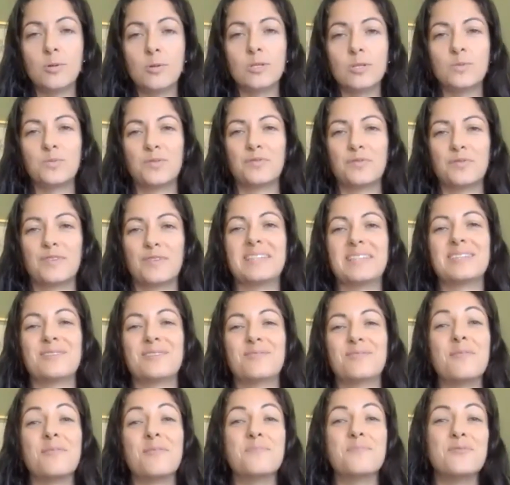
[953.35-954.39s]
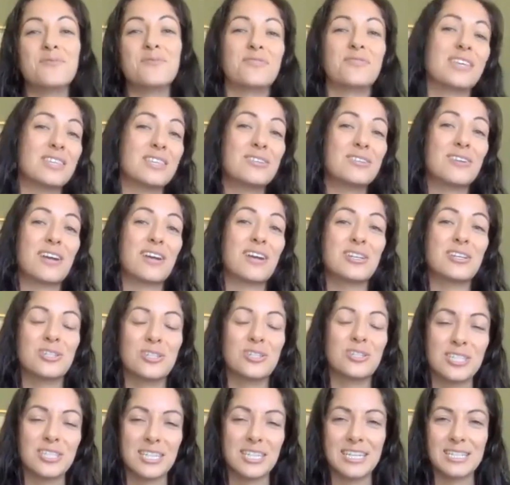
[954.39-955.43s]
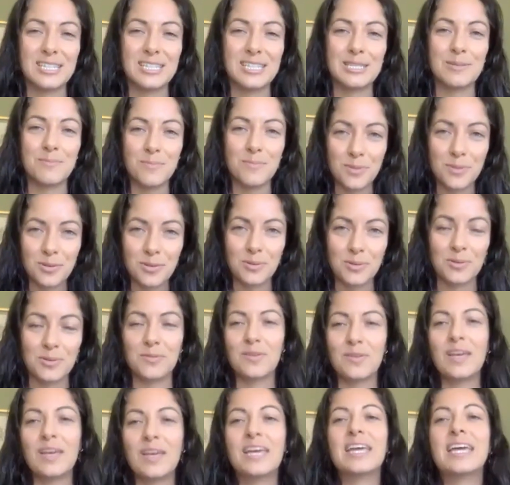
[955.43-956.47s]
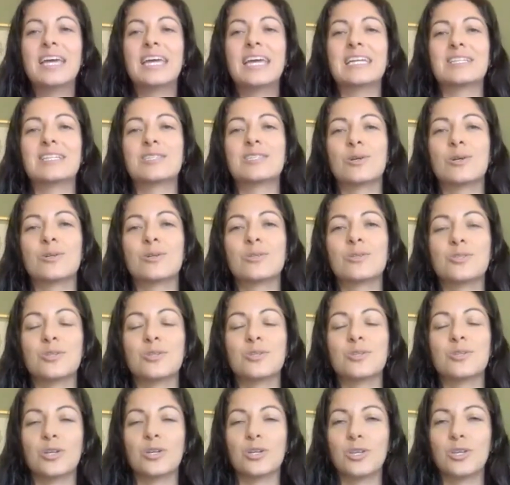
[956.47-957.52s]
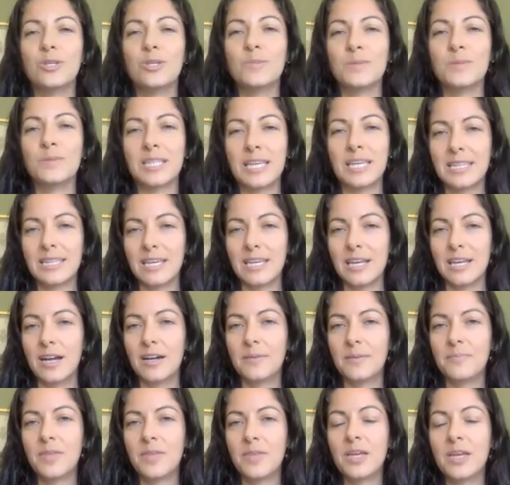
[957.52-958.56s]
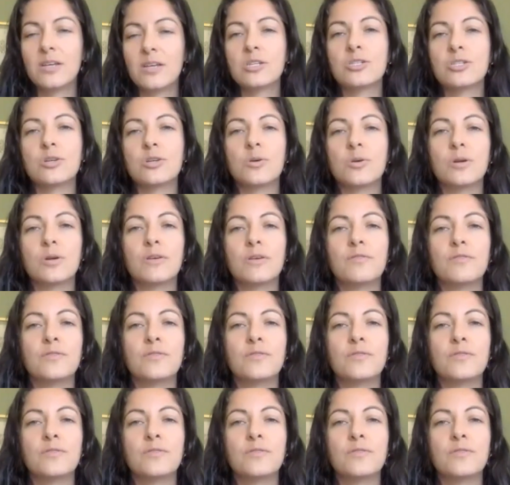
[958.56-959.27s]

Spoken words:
And when the flow is prevented from moving in the directions it needs to move, it starts to accumulate there.